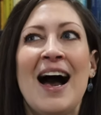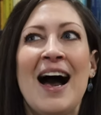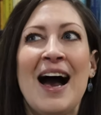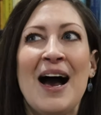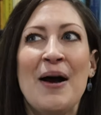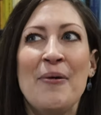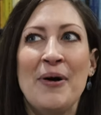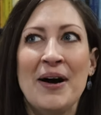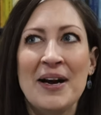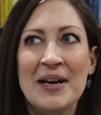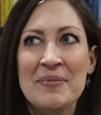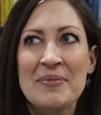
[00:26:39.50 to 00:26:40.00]
I
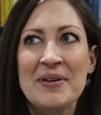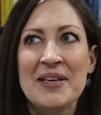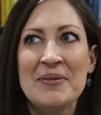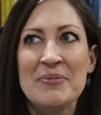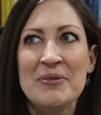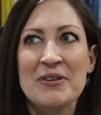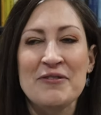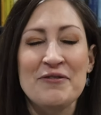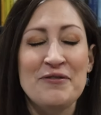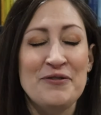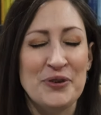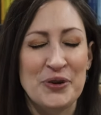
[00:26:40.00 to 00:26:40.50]
want to be able
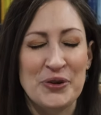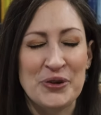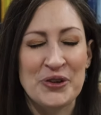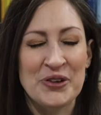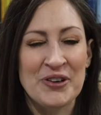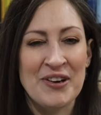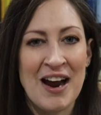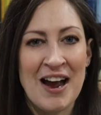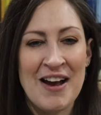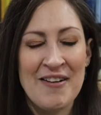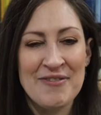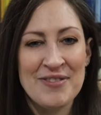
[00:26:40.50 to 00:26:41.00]
to
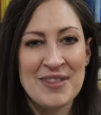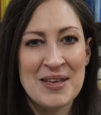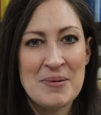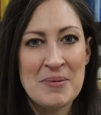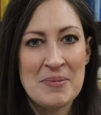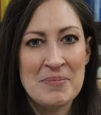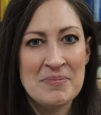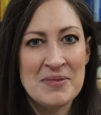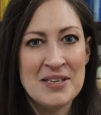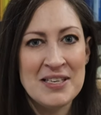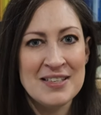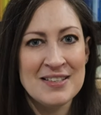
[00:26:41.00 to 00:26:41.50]
photograph
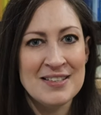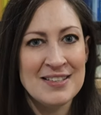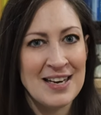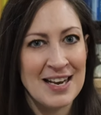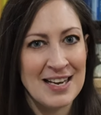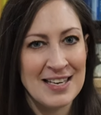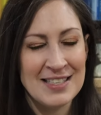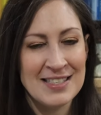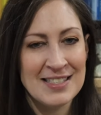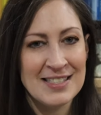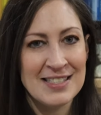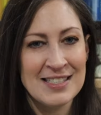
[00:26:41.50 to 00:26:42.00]
them
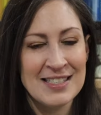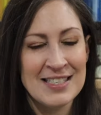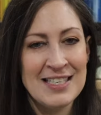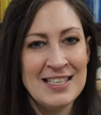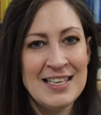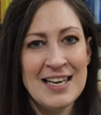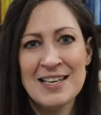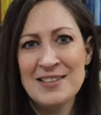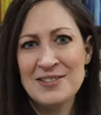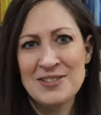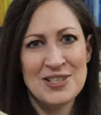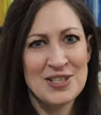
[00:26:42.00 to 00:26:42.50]
nicely
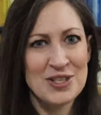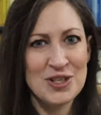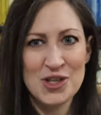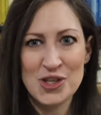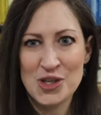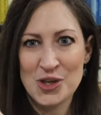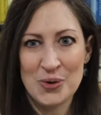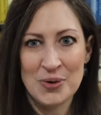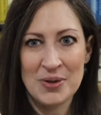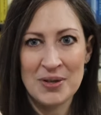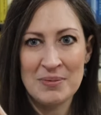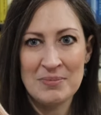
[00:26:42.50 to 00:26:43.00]
and to
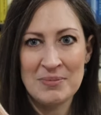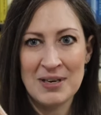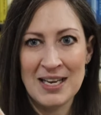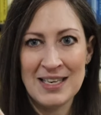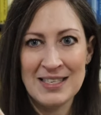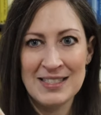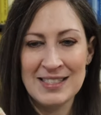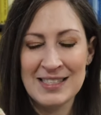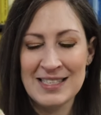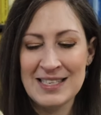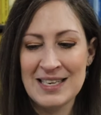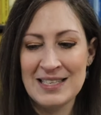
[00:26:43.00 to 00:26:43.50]
show them
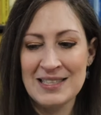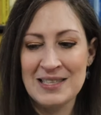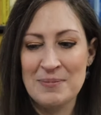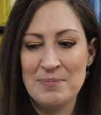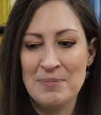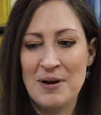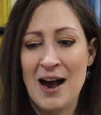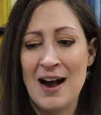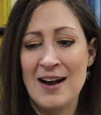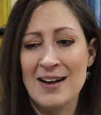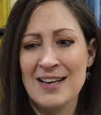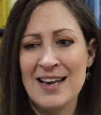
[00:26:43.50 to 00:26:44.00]
nicely on the
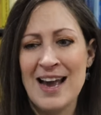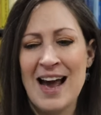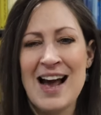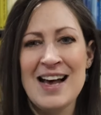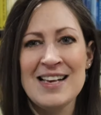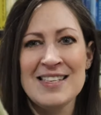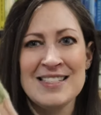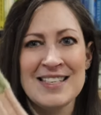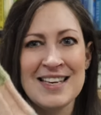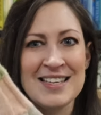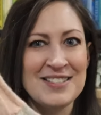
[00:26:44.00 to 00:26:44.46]
podcast.